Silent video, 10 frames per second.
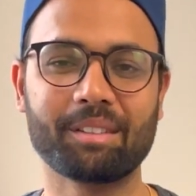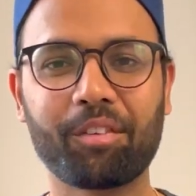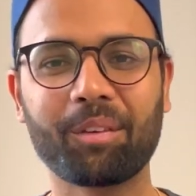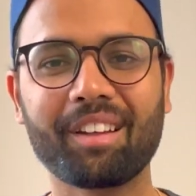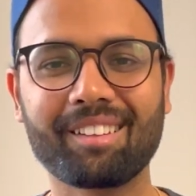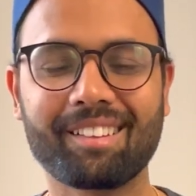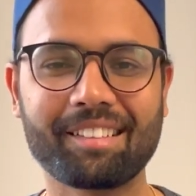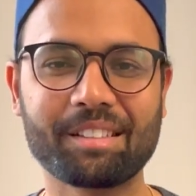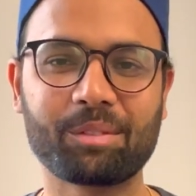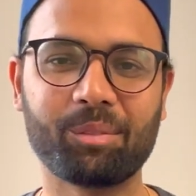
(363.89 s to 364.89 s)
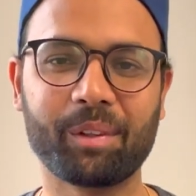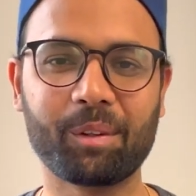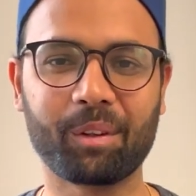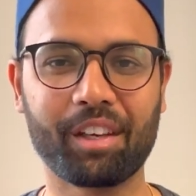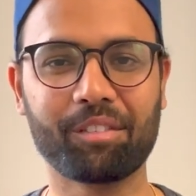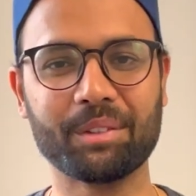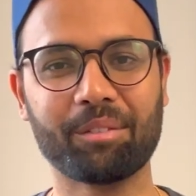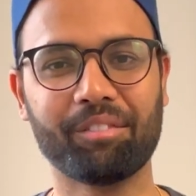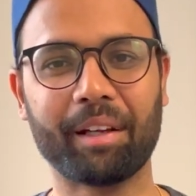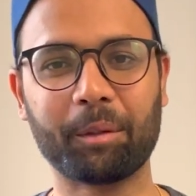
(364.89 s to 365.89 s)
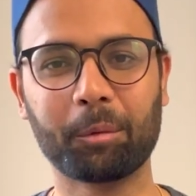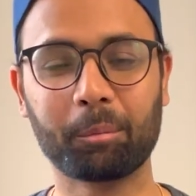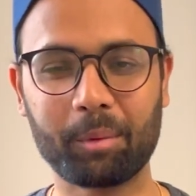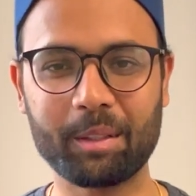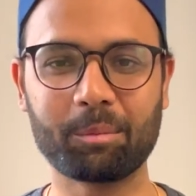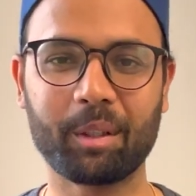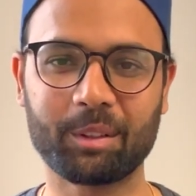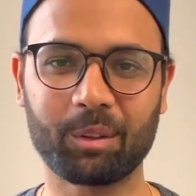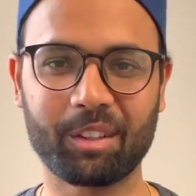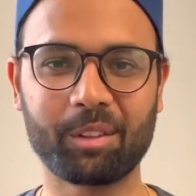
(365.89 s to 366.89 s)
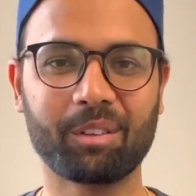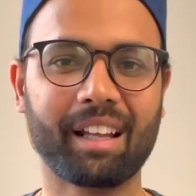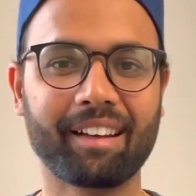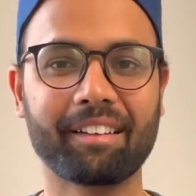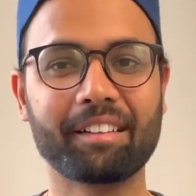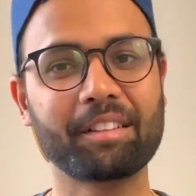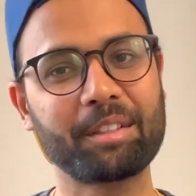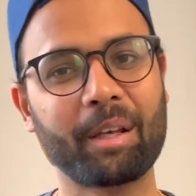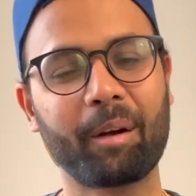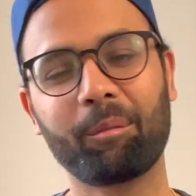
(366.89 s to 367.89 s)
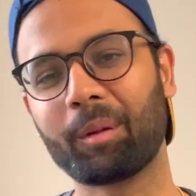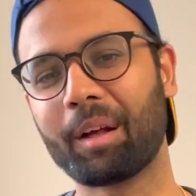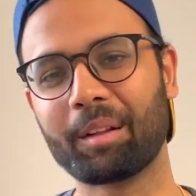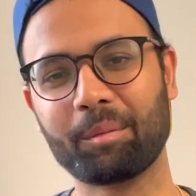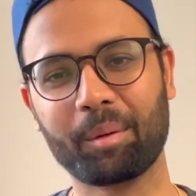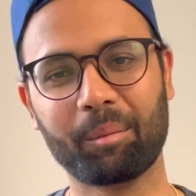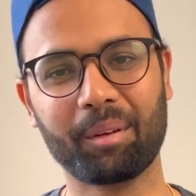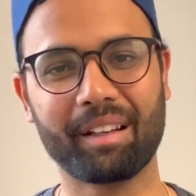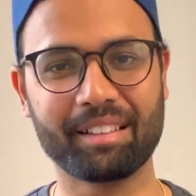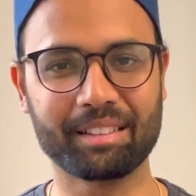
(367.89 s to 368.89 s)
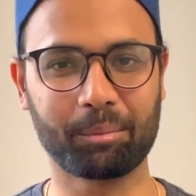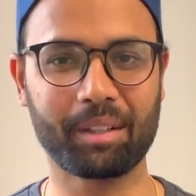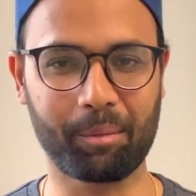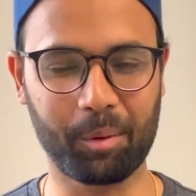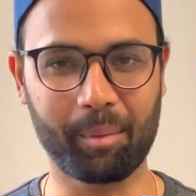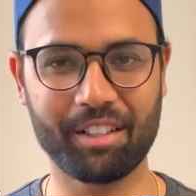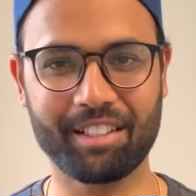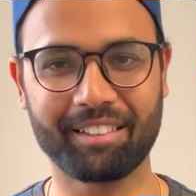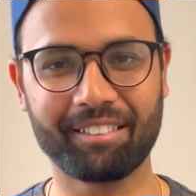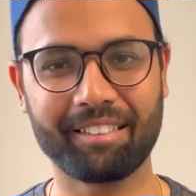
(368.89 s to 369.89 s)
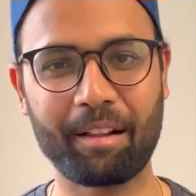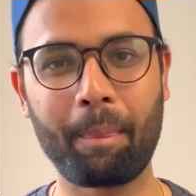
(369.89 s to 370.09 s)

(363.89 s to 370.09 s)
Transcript: If you think that this video gave you some value, please make sure that you like it, share it with other people and subscribe to my channel.